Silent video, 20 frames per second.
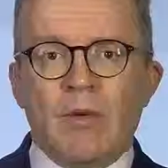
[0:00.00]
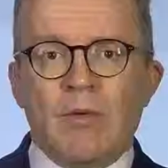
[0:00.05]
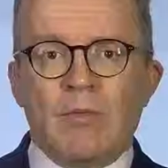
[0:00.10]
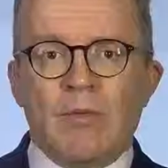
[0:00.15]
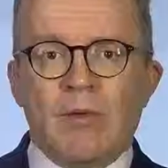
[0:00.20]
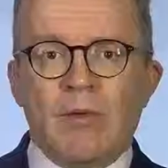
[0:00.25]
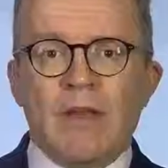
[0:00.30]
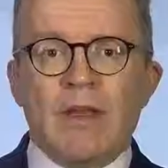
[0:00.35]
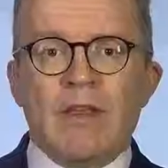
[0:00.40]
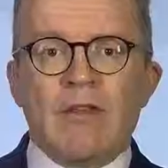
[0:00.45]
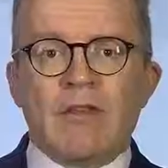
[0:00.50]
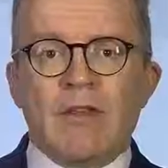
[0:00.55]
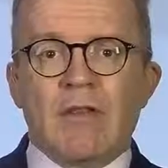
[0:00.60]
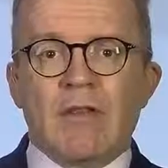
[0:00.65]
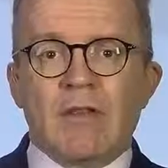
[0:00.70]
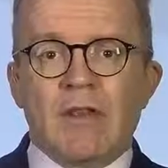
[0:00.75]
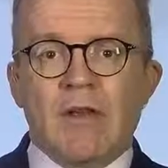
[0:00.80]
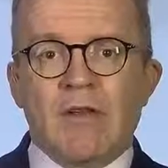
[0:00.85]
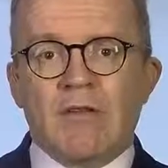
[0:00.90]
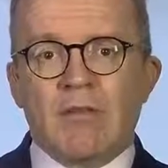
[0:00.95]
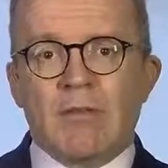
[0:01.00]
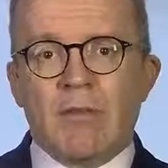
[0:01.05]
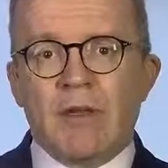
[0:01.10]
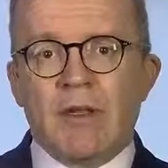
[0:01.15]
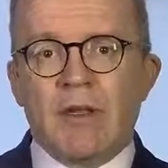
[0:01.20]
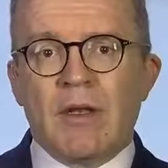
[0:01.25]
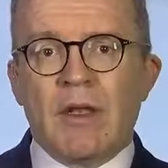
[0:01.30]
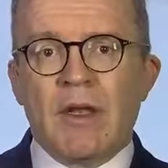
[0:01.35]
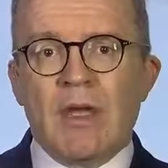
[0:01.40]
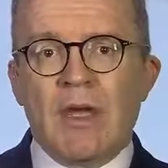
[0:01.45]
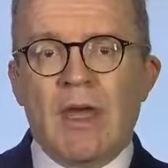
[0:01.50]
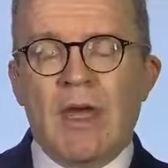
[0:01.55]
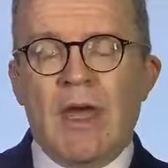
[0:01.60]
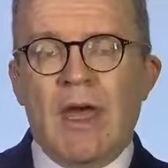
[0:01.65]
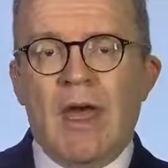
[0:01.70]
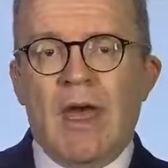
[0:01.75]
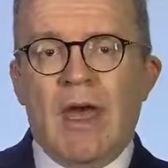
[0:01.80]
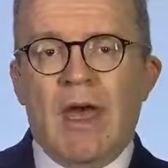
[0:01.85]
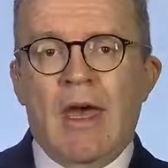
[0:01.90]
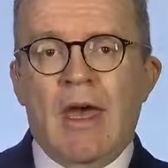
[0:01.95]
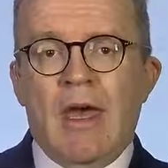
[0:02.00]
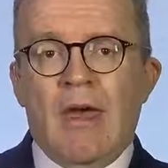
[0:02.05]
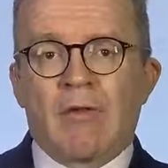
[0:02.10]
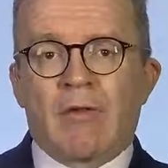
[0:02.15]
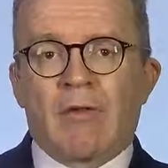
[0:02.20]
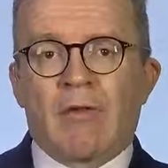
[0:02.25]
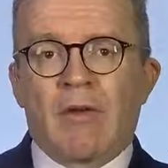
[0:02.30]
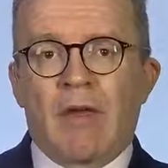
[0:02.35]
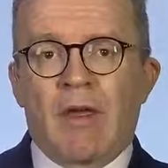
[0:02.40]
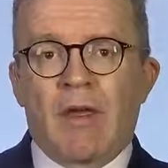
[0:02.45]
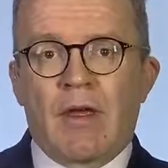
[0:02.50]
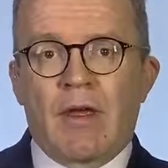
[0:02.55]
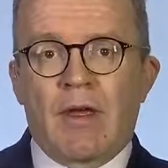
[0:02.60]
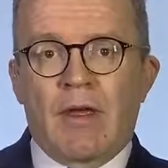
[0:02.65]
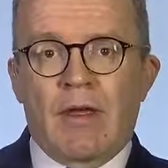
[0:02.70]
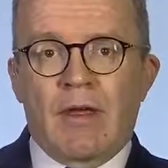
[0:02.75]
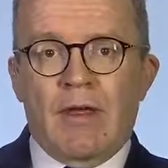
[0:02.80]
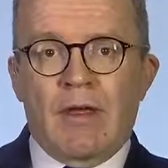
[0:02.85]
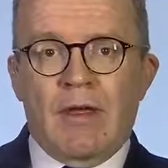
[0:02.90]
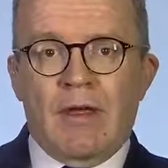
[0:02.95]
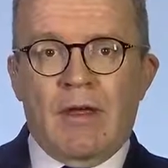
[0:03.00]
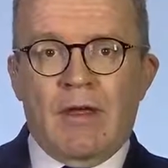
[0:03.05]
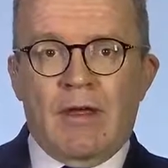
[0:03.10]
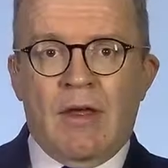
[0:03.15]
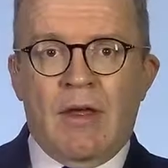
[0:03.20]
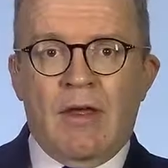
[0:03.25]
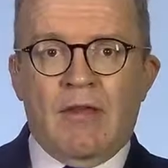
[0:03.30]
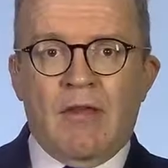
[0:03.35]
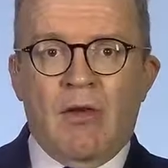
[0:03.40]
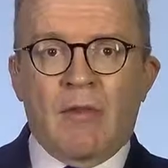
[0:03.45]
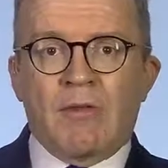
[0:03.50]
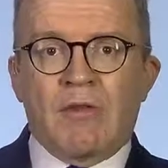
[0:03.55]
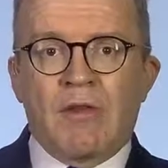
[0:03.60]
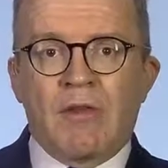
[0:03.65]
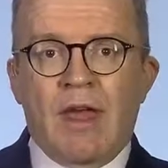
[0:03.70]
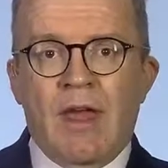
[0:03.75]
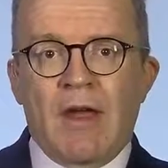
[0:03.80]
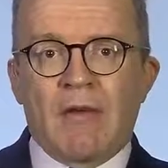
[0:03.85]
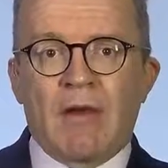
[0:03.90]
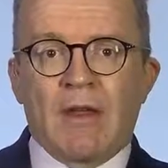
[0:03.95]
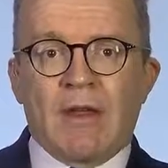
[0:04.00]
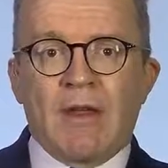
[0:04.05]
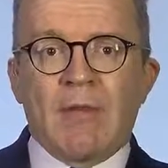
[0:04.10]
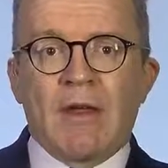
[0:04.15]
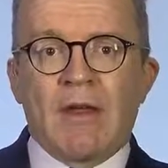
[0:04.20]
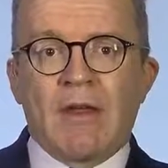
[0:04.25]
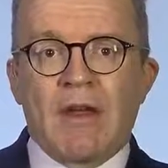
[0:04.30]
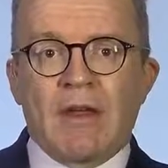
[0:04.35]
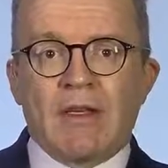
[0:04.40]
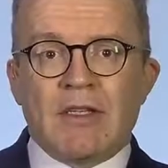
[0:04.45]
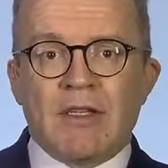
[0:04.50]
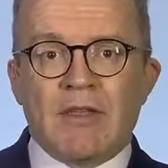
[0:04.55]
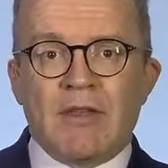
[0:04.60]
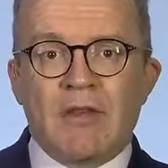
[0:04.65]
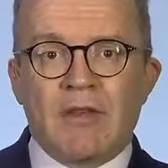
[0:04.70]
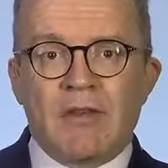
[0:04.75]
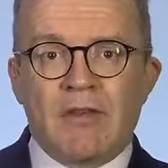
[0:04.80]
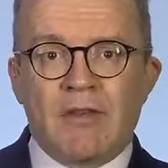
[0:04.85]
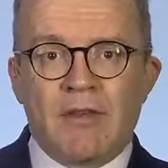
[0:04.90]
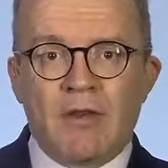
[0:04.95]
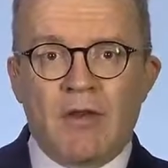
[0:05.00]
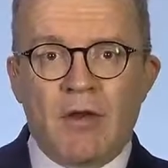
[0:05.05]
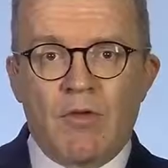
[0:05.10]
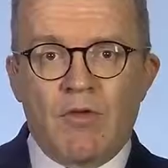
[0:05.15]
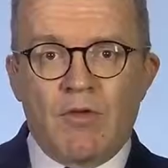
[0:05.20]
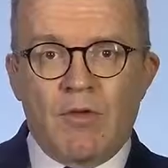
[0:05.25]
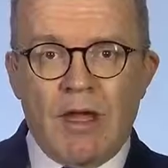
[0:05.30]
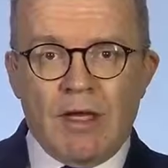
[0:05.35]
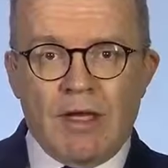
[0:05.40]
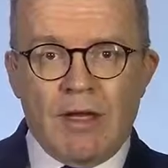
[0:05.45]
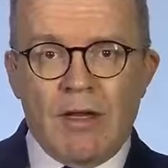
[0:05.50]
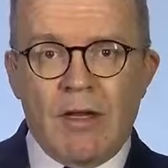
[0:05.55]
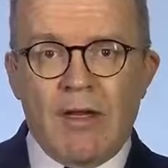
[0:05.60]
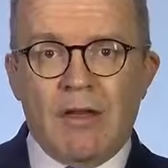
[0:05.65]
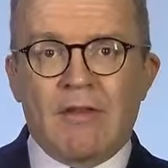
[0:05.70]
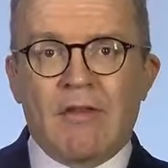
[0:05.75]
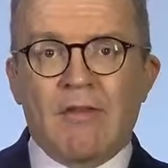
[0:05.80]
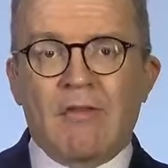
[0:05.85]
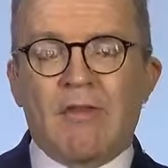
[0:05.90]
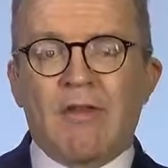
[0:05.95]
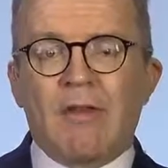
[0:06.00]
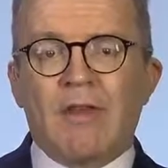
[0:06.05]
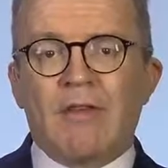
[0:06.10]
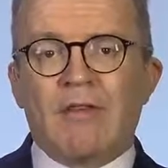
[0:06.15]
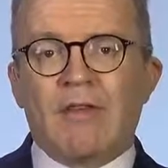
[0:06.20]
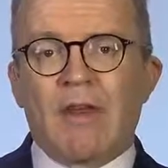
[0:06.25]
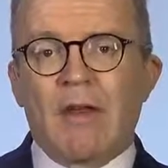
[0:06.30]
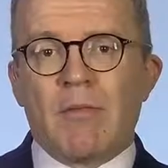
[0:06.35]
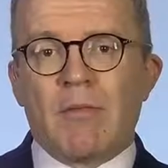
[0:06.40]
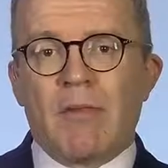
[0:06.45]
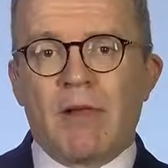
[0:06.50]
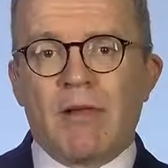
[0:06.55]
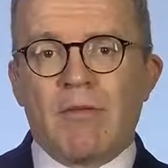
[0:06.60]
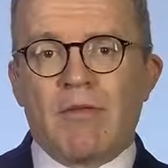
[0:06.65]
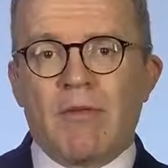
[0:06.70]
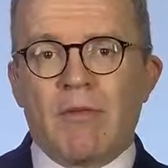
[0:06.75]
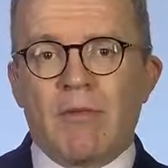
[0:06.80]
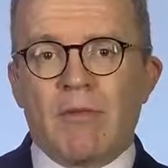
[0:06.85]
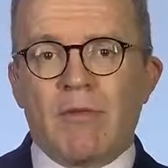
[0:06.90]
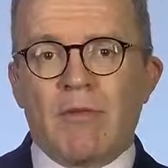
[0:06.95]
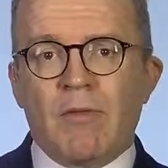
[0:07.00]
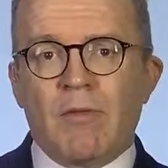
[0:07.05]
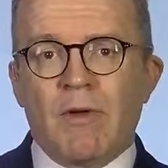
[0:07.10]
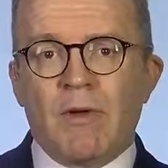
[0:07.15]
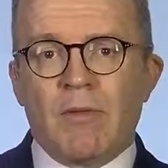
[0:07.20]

We're pleased that the government have uh, adopted our recommendation that there's a new regulator for these tech platforms.